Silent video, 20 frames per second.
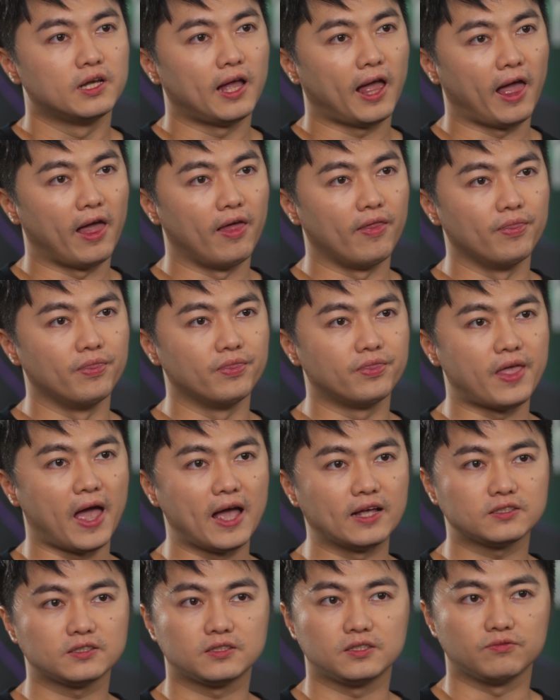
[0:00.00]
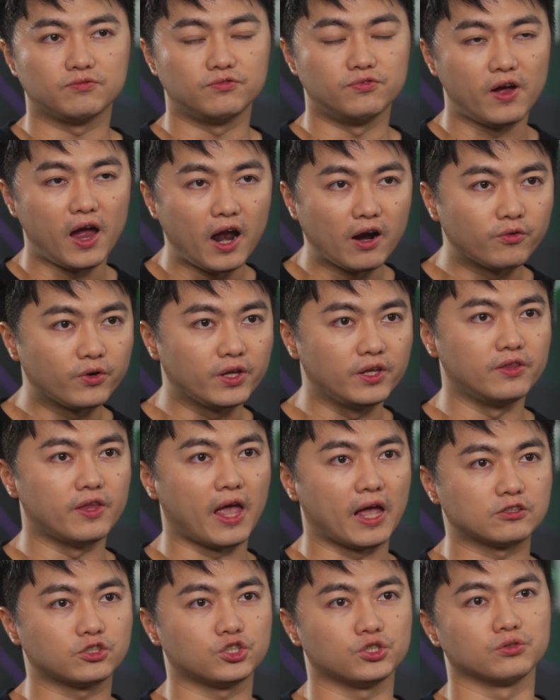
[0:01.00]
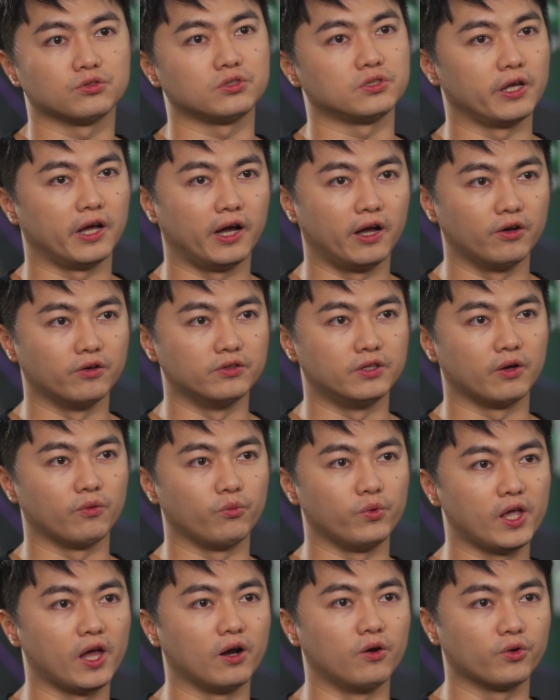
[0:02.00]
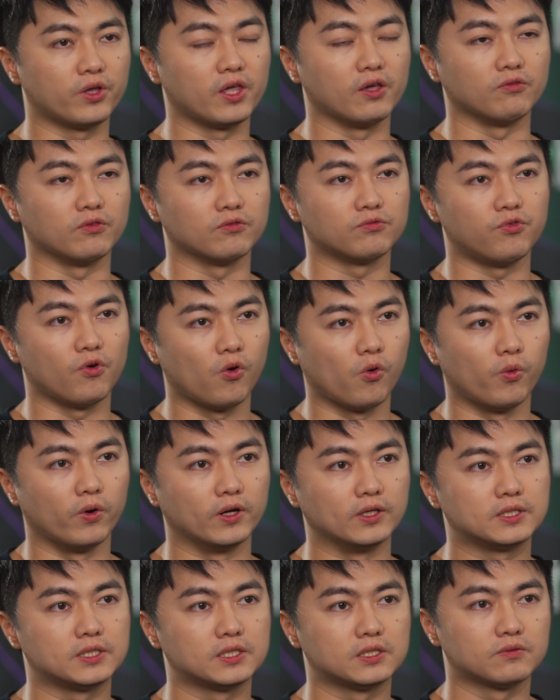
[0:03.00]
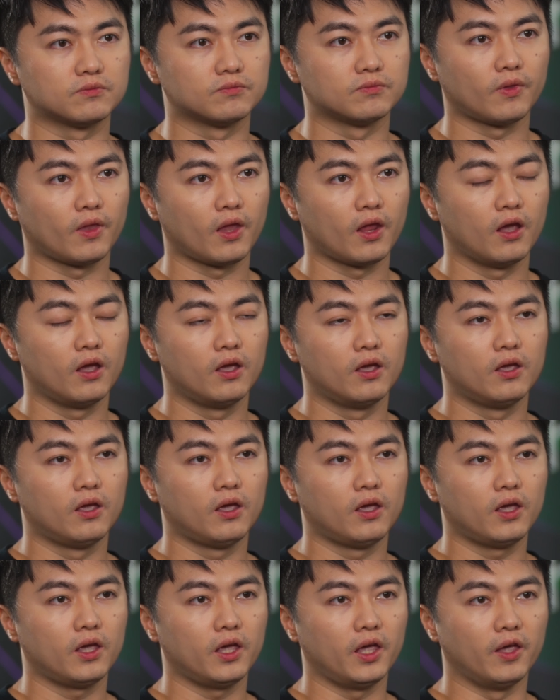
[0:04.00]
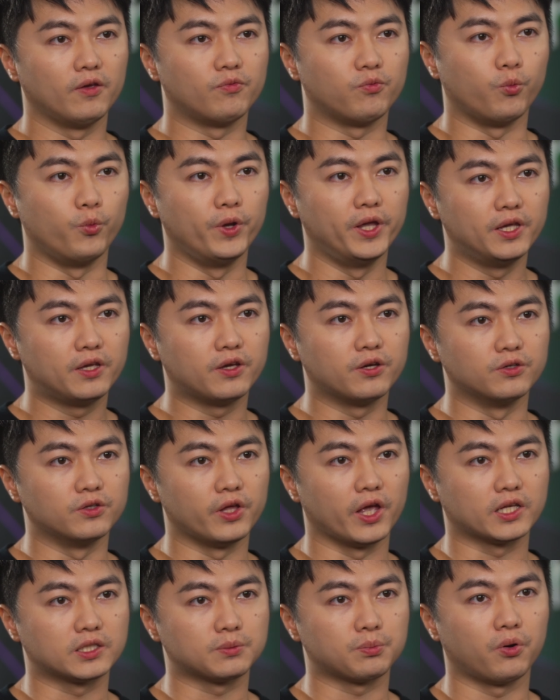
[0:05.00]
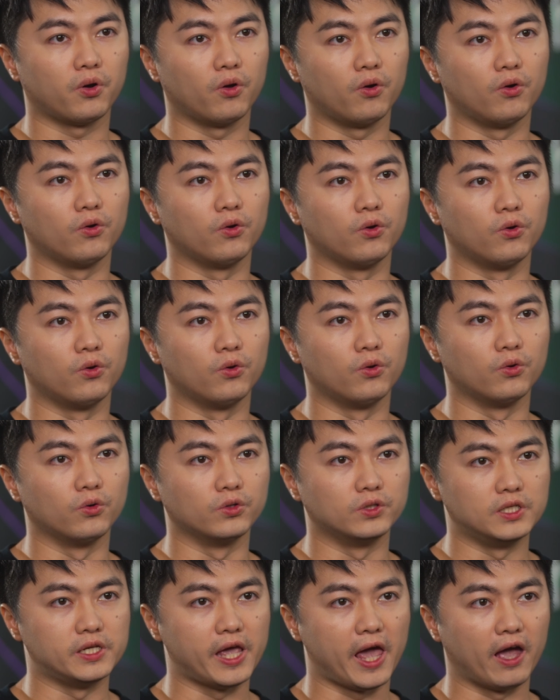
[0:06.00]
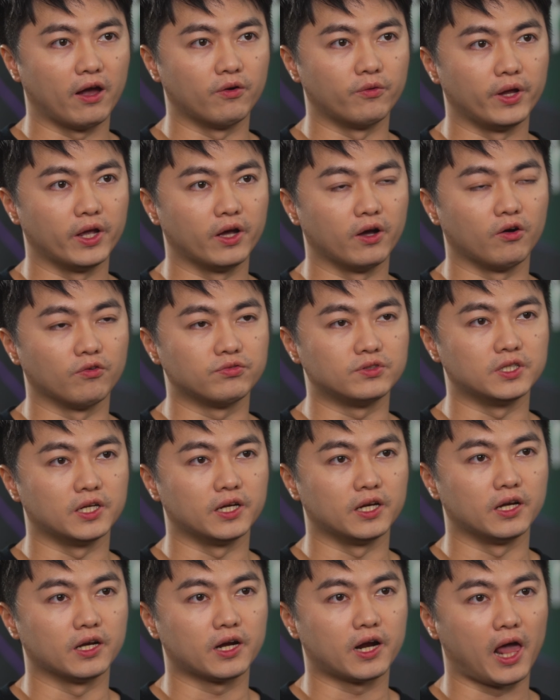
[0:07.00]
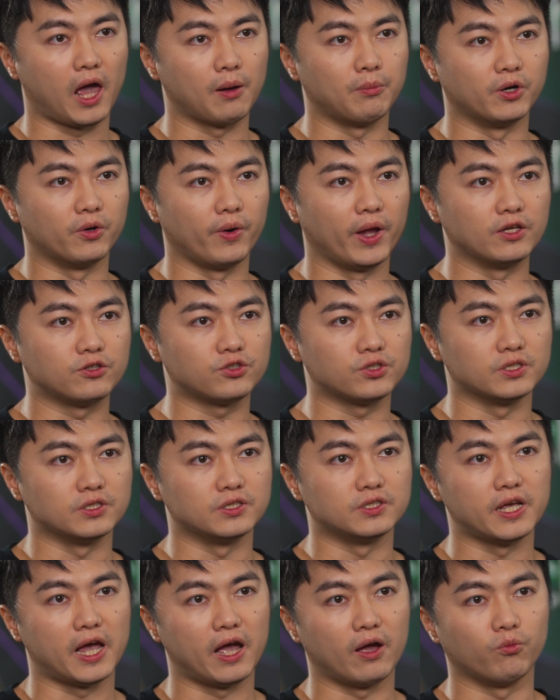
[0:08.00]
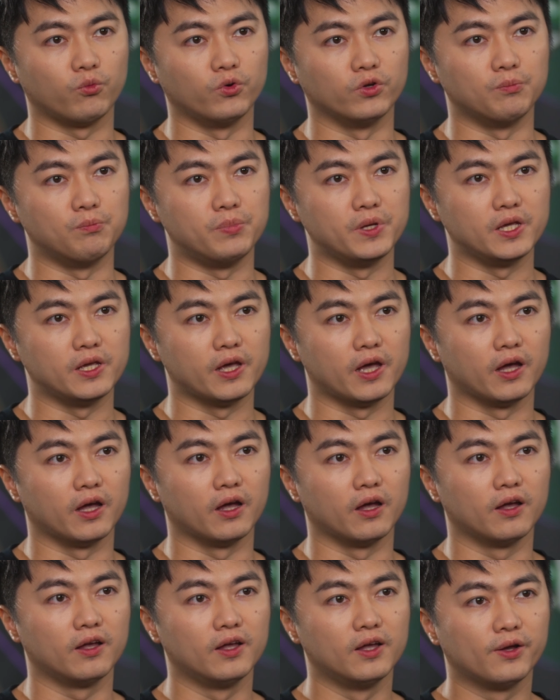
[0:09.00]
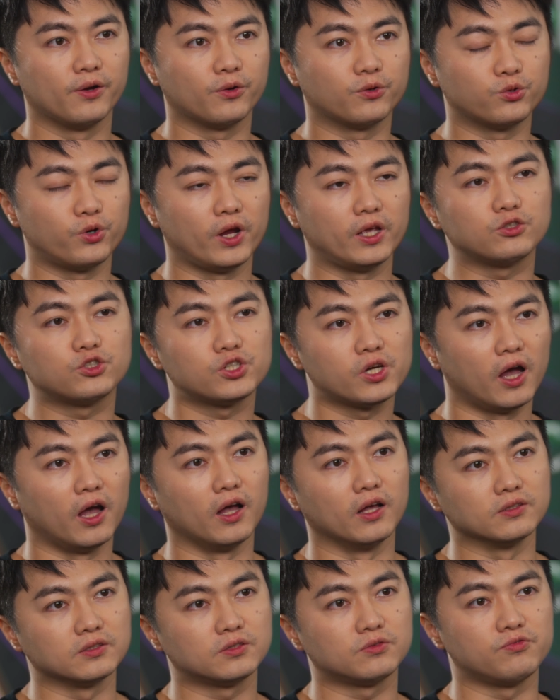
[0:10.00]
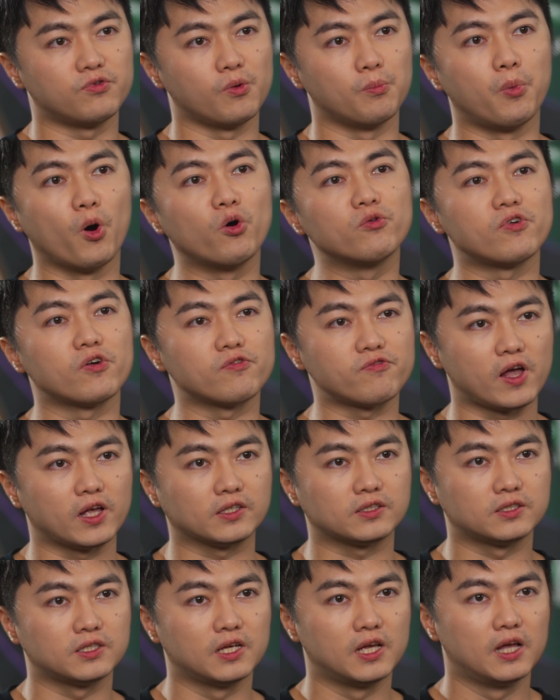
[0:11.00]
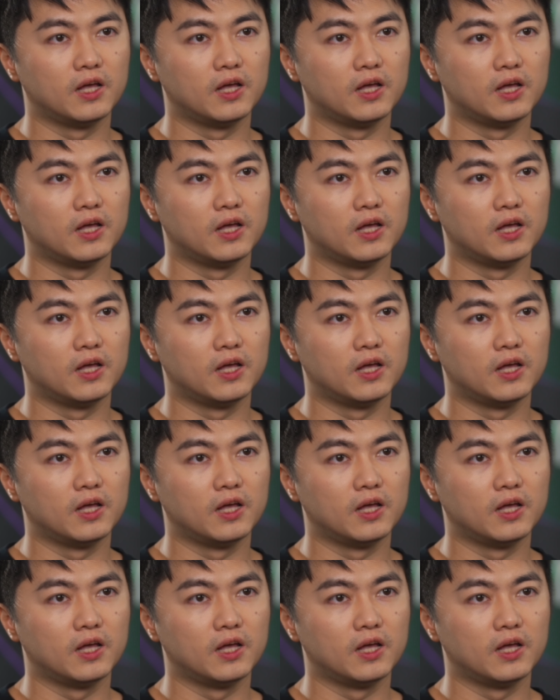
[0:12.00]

and that's the very natural style that we are looking forward. If we could explore the area of the collaboration, that would be a great chance for both of us.